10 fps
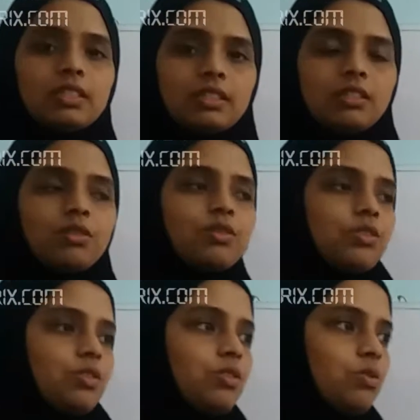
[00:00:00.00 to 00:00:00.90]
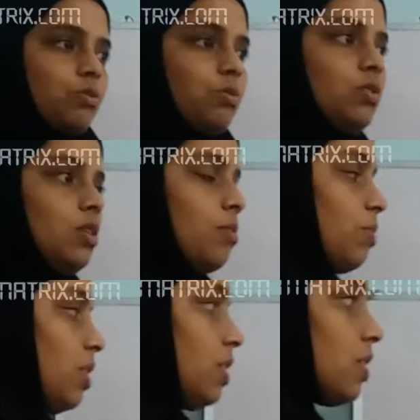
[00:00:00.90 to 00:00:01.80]
this synchronization tool.
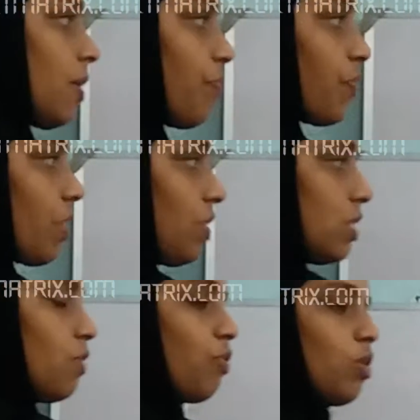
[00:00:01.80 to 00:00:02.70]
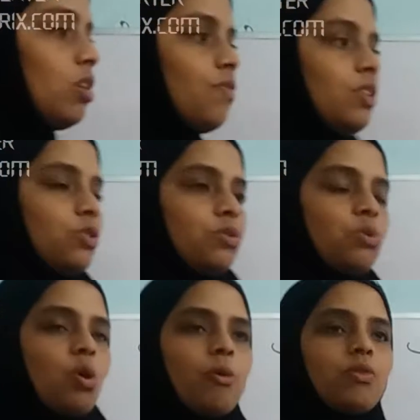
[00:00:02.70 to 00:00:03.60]
Means, first of all, we
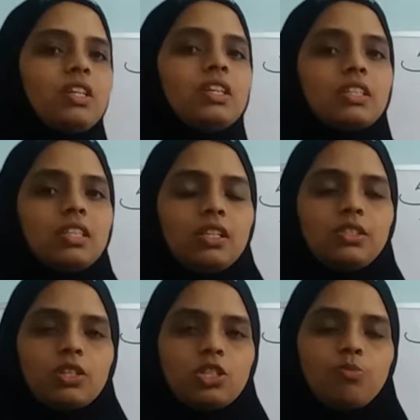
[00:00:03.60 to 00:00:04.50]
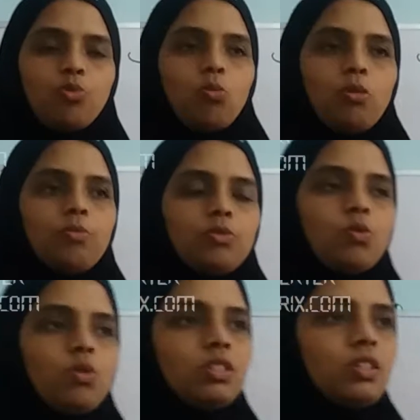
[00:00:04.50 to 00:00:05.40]
should know about the critical section problem.
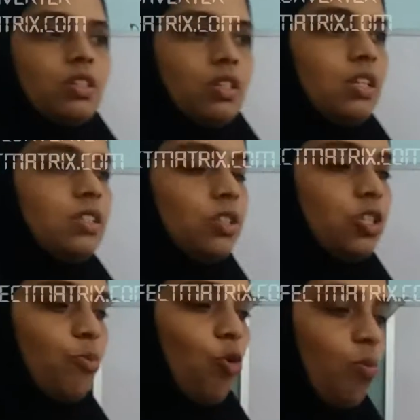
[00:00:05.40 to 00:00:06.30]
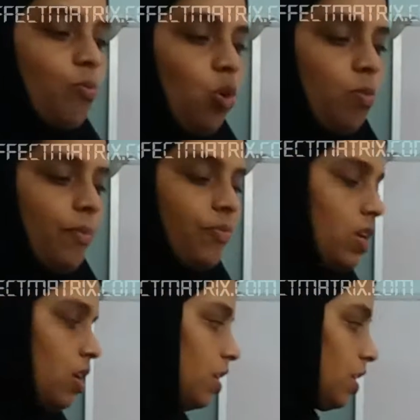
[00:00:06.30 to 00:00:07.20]
So what is the critical section problem?
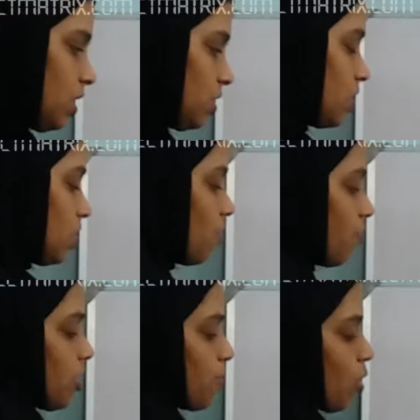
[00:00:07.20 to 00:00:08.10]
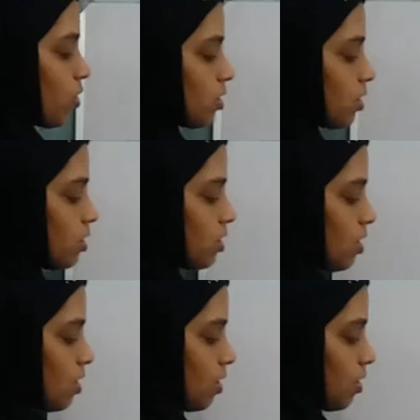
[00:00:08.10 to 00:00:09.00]
Each and every
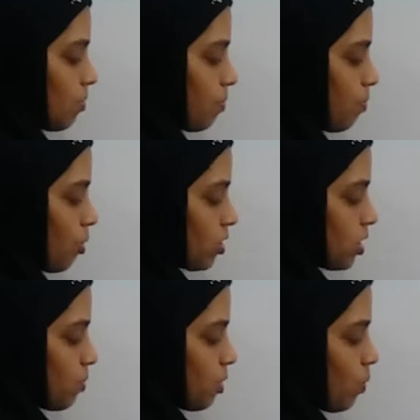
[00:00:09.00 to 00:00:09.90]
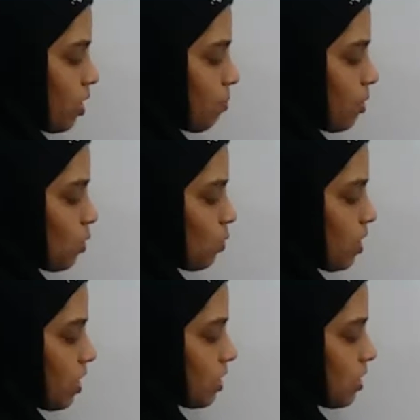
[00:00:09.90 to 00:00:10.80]
process P1,
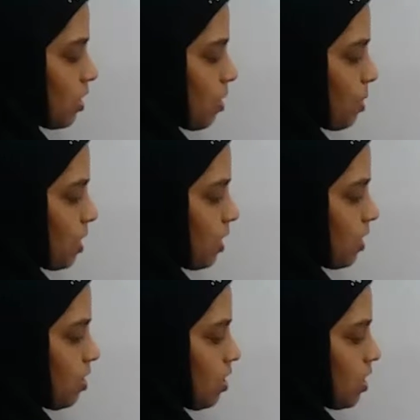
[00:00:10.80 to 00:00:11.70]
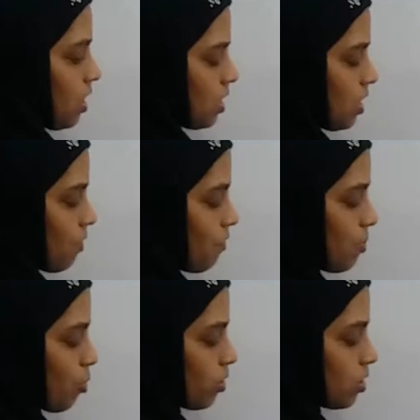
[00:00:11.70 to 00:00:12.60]
P2 and etc. Pn, each and
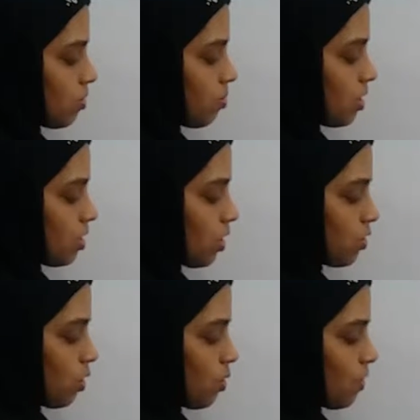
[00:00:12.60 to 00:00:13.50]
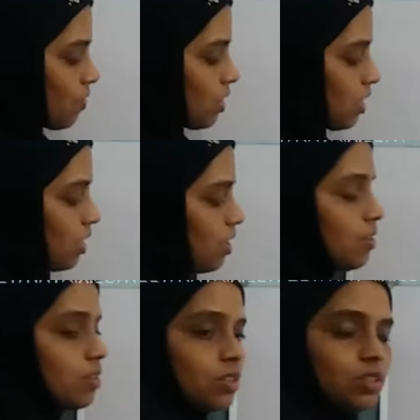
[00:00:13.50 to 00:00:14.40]
every process must execute within
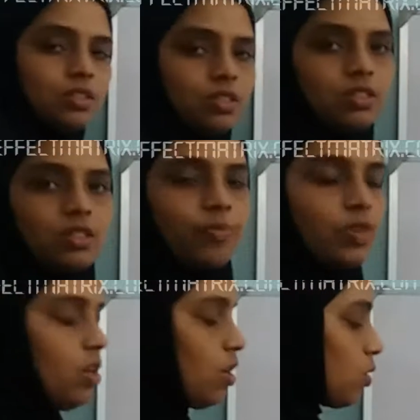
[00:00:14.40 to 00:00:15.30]
the system.